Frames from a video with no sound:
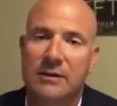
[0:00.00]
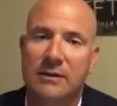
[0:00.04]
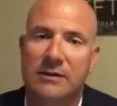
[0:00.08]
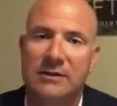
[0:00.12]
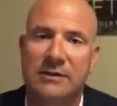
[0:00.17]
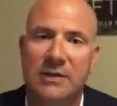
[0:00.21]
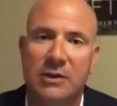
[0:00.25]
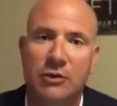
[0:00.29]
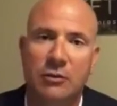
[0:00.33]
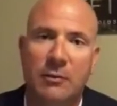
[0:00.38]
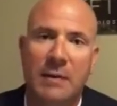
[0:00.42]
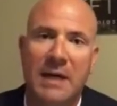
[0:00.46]

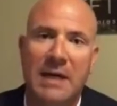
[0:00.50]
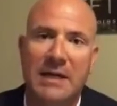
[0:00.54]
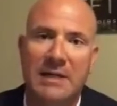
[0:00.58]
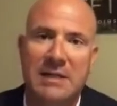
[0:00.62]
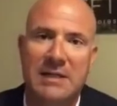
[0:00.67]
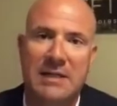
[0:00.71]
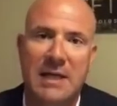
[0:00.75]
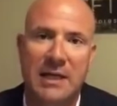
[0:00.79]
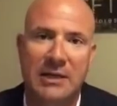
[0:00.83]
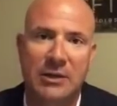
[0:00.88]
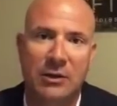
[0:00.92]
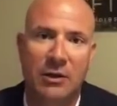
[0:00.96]
central bank
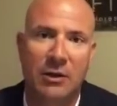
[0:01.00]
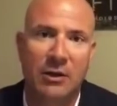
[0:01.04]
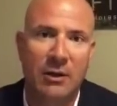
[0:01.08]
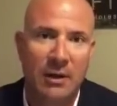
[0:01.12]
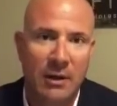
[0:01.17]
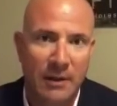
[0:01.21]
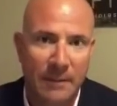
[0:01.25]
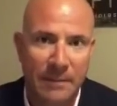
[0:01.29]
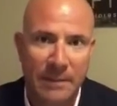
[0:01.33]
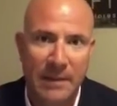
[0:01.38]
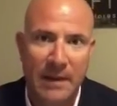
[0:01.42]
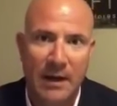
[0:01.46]
sector
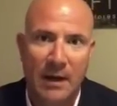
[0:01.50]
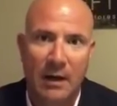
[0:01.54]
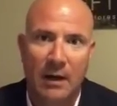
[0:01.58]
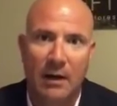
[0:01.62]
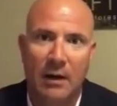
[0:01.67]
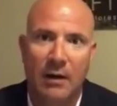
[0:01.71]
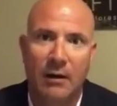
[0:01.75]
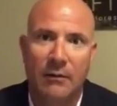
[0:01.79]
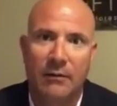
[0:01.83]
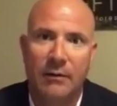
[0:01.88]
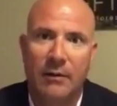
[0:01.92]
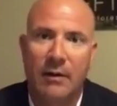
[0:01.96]

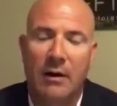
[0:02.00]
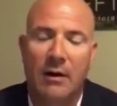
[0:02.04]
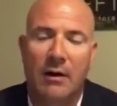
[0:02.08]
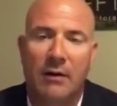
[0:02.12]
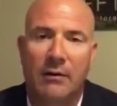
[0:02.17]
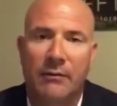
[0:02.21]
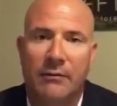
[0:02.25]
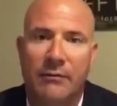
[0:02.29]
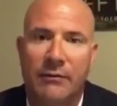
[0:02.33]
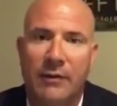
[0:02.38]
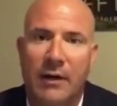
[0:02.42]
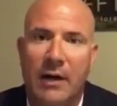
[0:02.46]

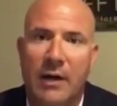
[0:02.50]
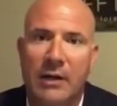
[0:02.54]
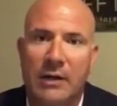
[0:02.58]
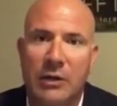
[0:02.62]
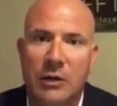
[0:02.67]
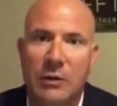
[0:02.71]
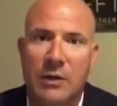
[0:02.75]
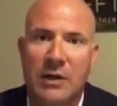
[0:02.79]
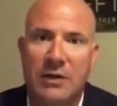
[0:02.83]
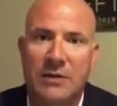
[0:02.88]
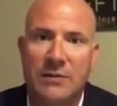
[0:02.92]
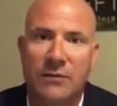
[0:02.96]
of
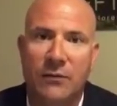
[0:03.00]
U.S.